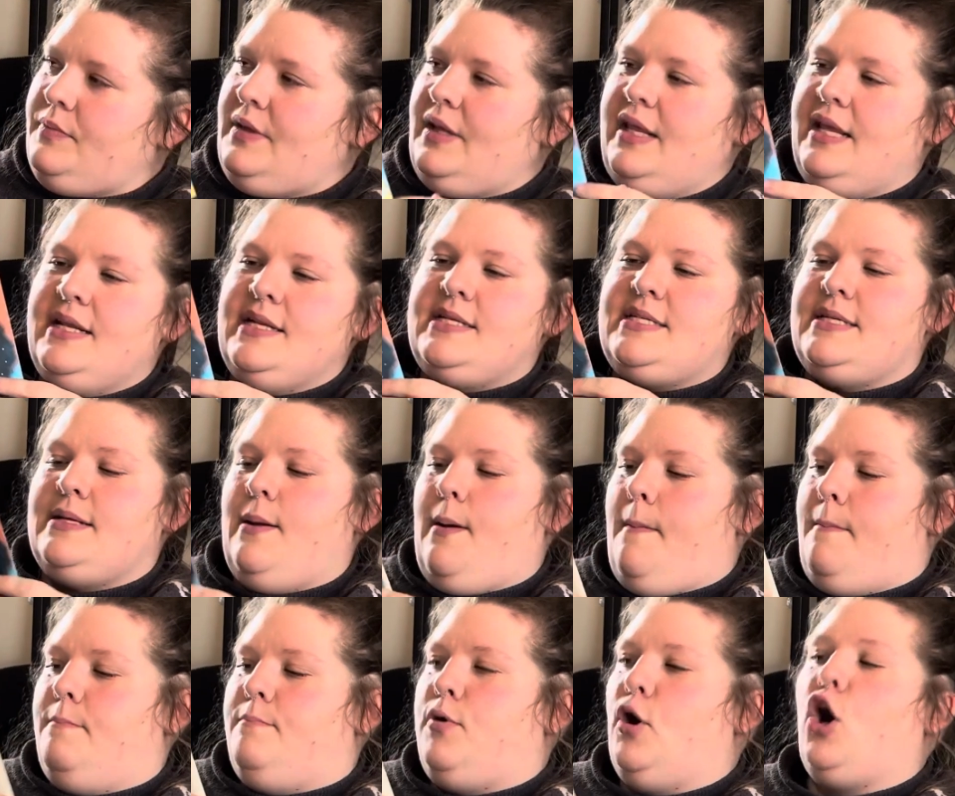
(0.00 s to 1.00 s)
It's
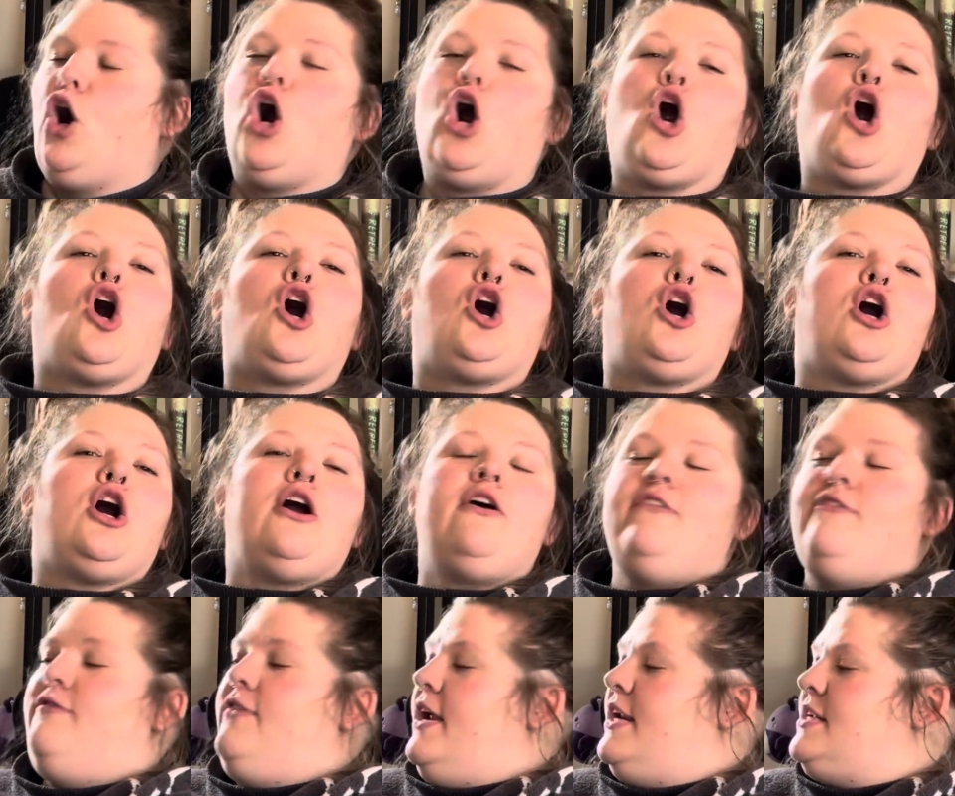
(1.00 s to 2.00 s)

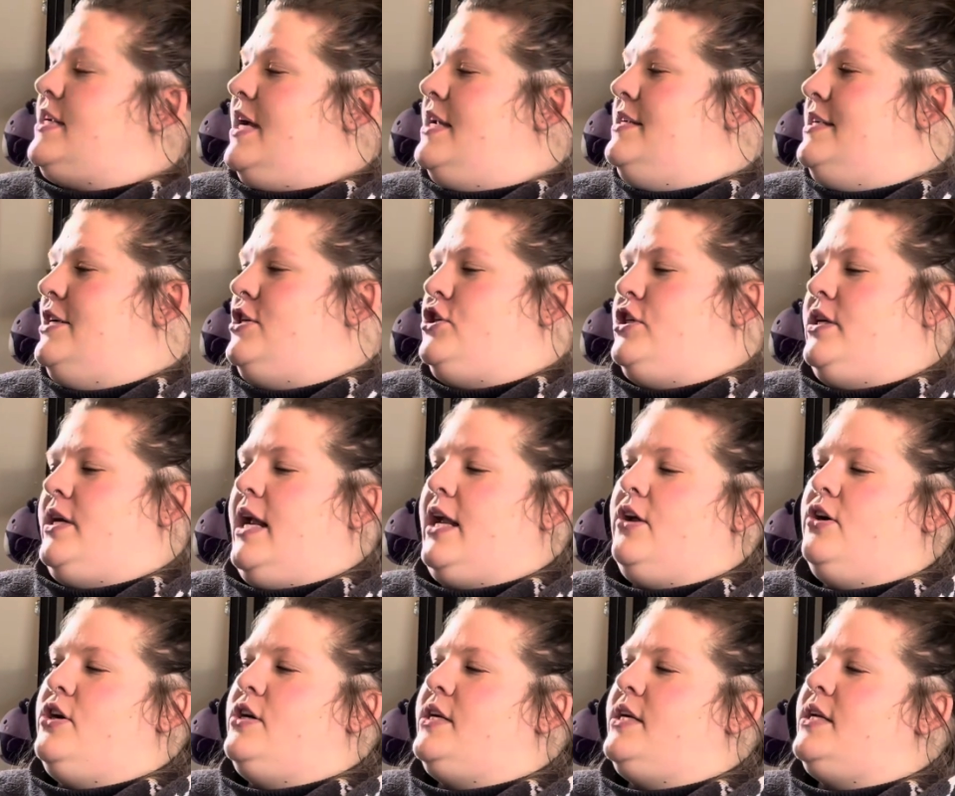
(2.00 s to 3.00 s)
perfect condition. I
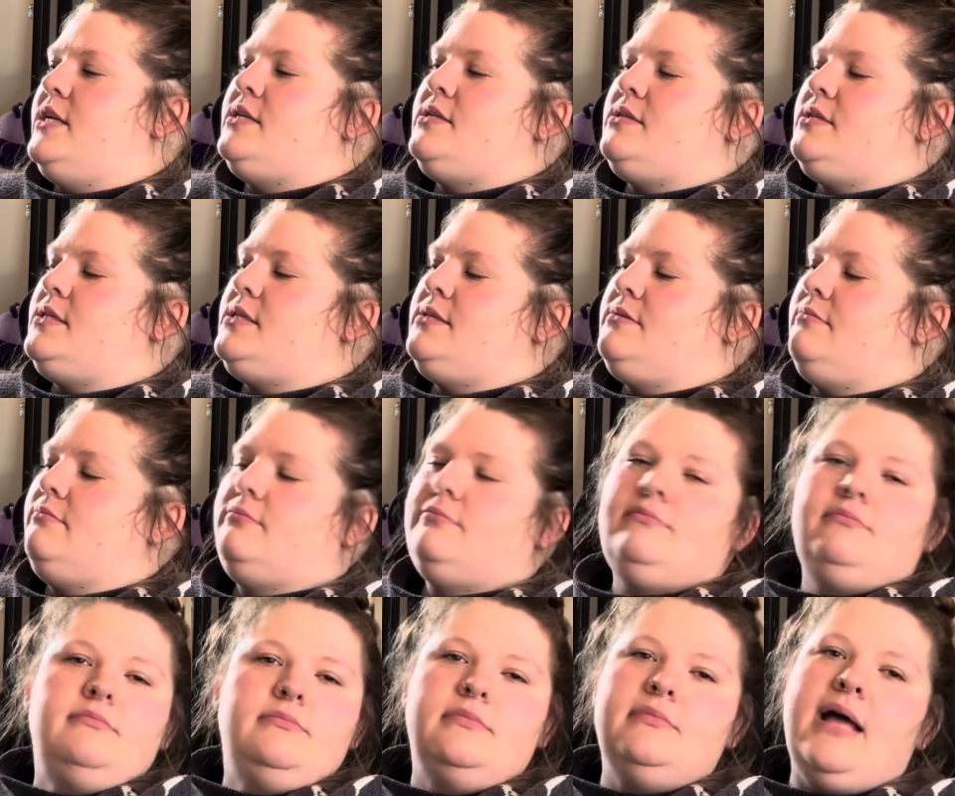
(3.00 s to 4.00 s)
couldn't
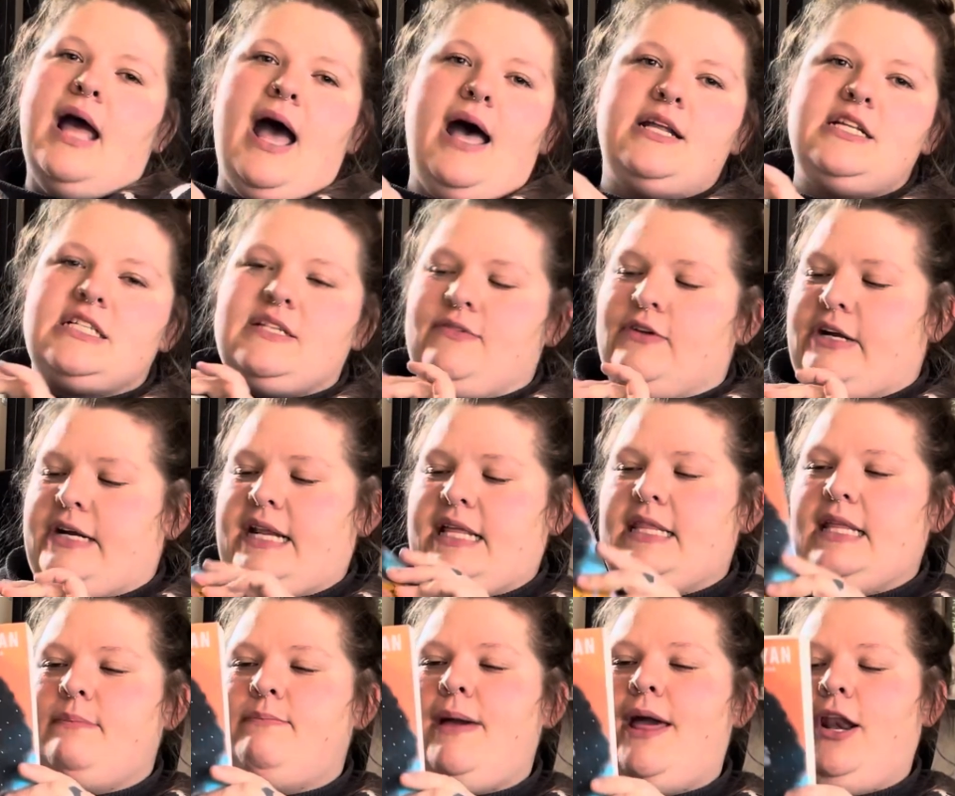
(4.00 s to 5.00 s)
ask for
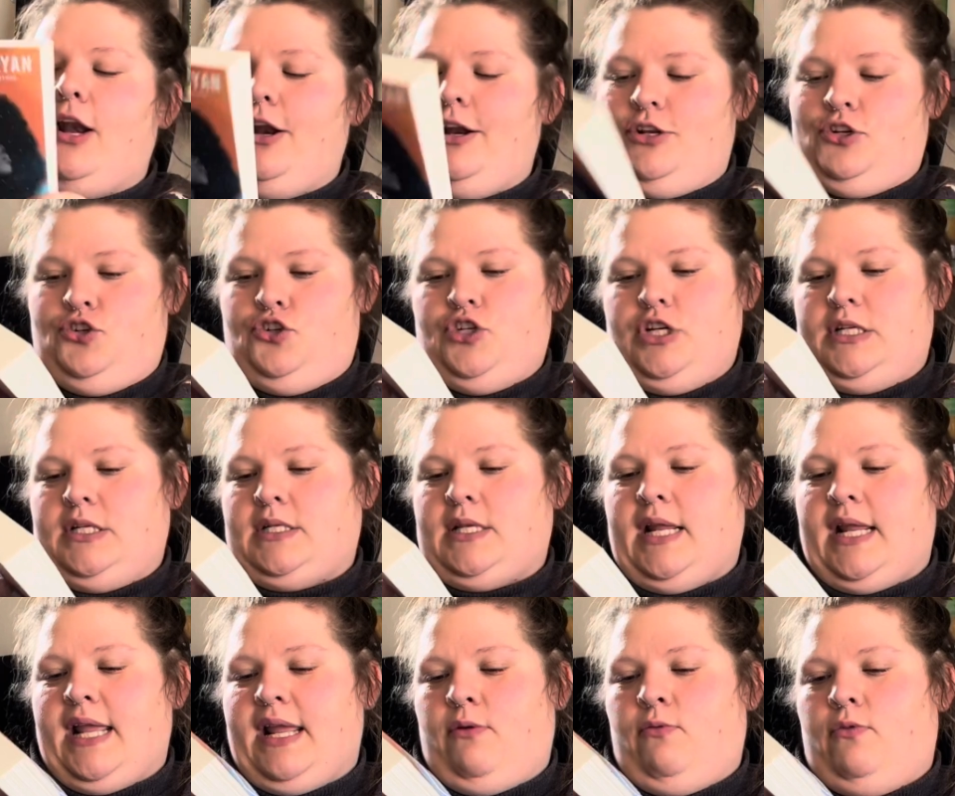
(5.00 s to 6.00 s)
anything better. It's just
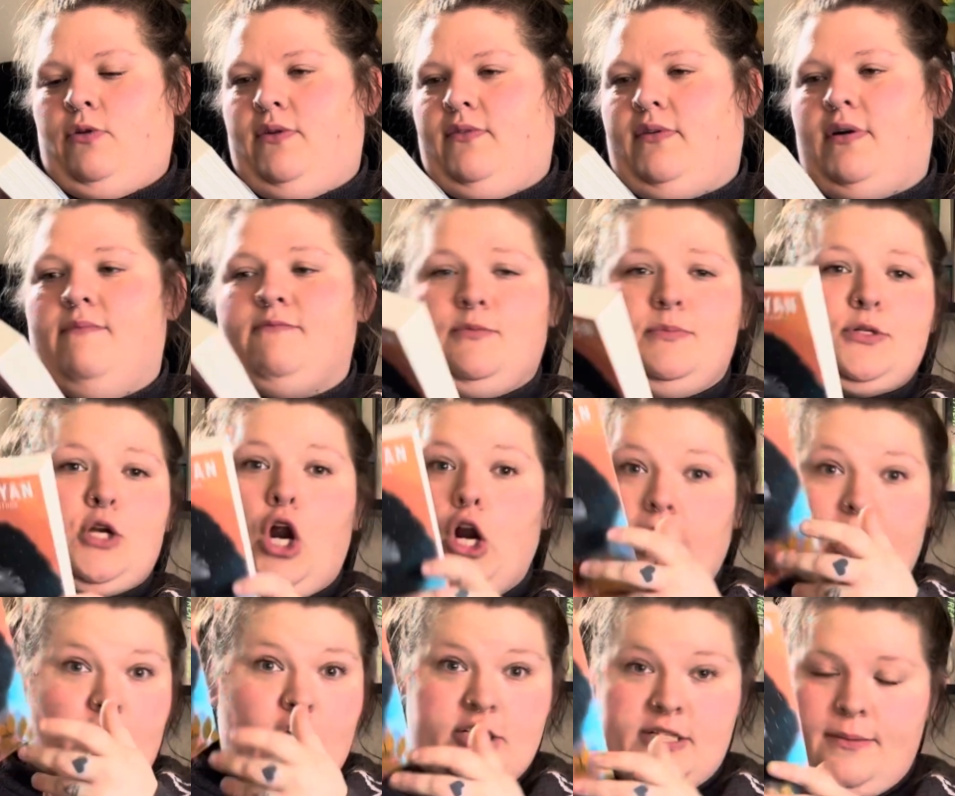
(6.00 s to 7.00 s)
like it would have come from
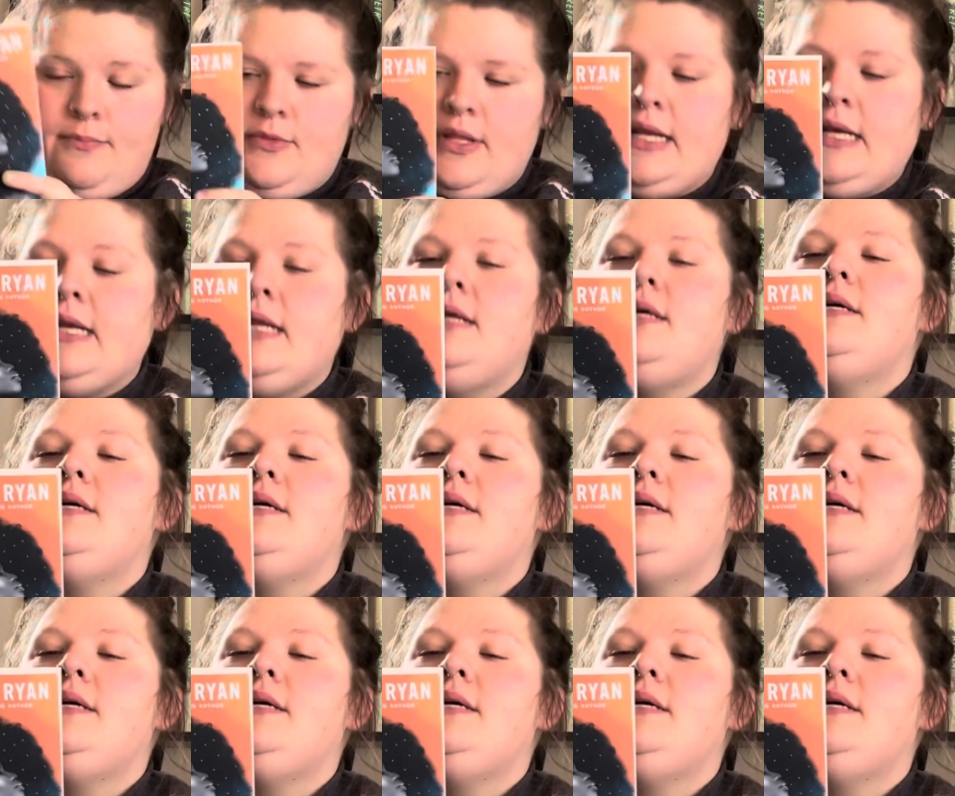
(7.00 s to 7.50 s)
Target or something.